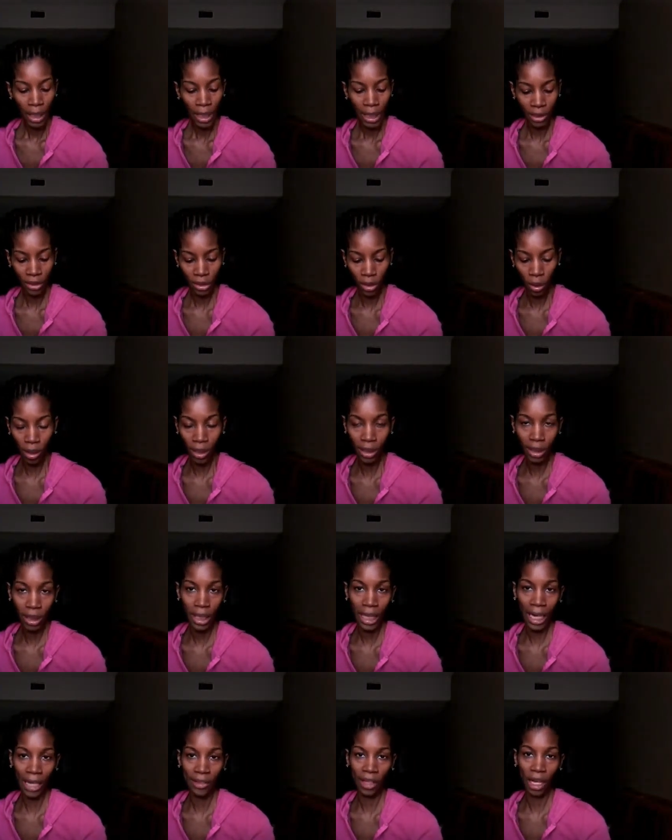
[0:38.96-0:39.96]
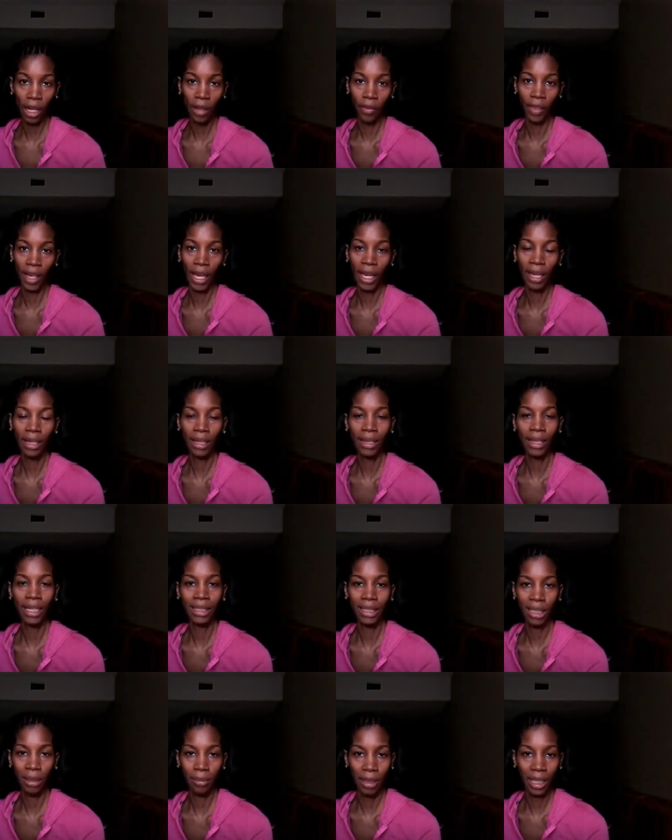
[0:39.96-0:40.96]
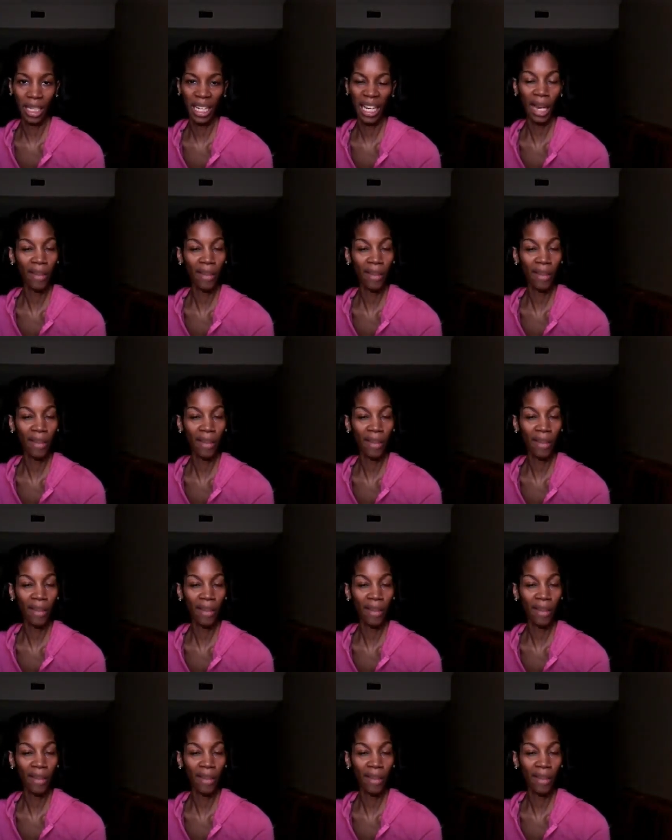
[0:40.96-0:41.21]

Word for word: Historically, I thought that that's something that